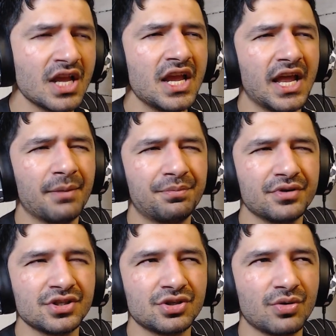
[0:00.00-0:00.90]
and I'm
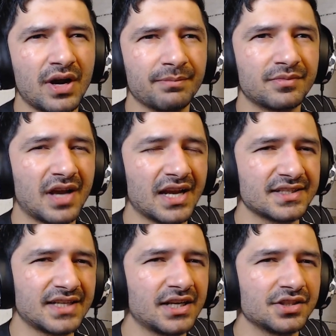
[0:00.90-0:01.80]
pretty sure I'm kind of
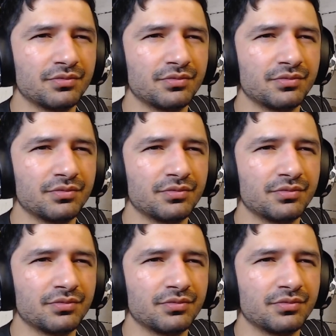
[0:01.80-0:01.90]
starting to